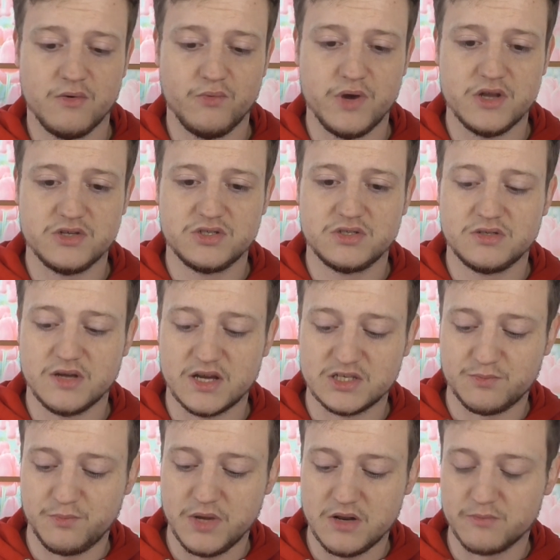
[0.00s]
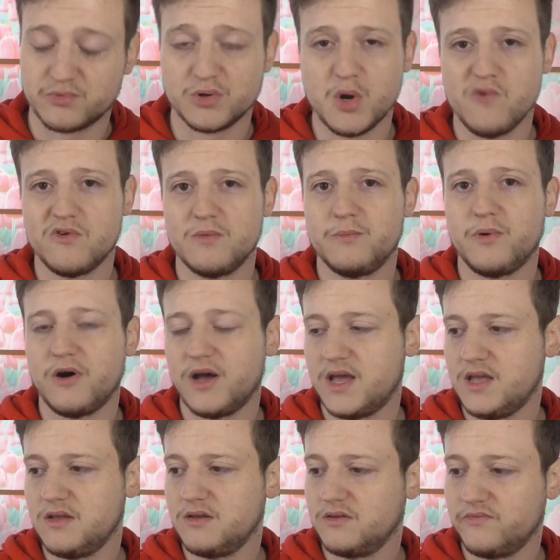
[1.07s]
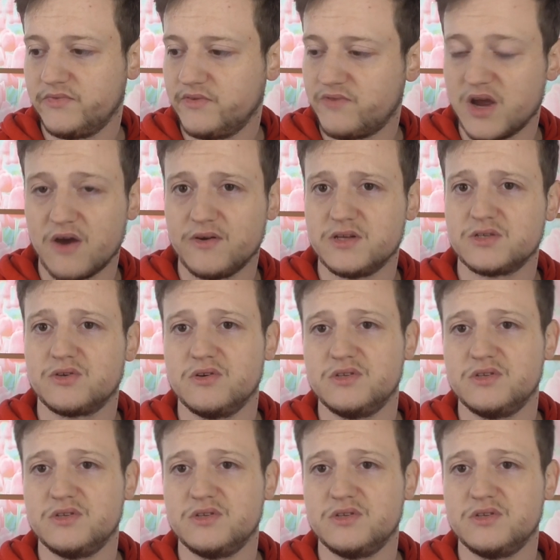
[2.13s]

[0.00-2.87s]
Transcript: which has been proven by the various